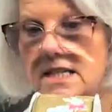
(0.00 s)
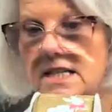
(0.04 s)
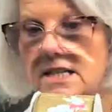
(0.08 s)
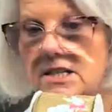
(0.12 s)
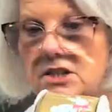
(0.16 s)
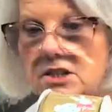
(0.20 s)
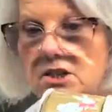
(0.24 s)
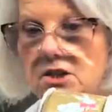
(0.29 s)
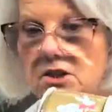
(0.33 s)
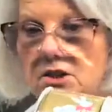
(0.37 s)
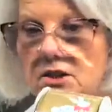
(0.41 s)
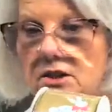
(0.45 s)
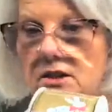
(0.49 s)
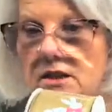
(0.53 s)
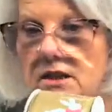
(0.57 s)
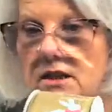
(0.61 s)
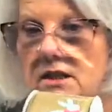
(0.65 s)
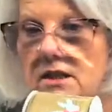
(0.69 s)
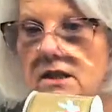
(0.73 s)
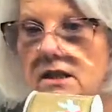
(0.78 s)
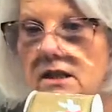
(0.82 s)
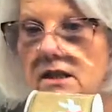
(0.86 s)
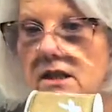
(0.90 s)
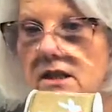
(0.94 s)
Easter
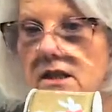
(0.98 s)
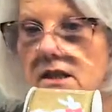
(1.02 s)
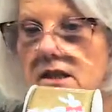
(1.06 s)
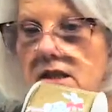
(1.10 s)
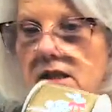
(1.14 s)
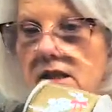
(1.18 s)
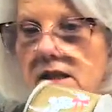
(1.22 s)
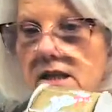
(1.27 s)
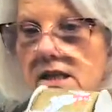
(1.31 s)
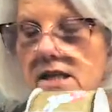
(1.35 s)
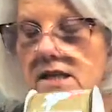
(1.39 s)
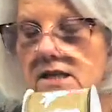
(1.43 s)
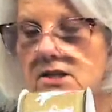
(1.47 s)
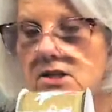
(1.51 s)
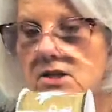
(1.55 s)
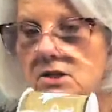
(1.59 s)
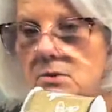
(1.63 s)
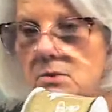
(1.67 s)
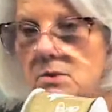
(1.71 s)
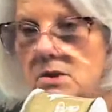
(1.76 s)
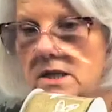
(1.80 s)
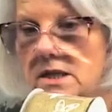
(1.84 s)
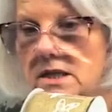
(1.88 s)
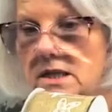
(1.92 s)

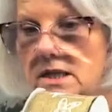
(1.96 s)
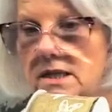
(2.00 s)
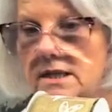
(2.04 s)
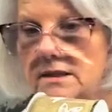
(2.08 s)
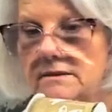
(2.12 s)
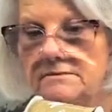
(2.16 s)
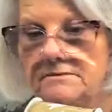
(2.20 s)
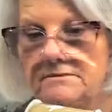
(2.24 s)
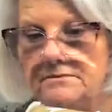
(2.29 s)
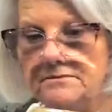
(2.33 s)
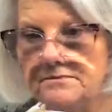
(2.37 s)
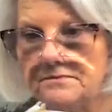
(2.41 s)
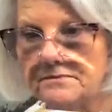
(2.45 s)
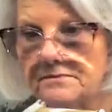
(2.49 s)
one.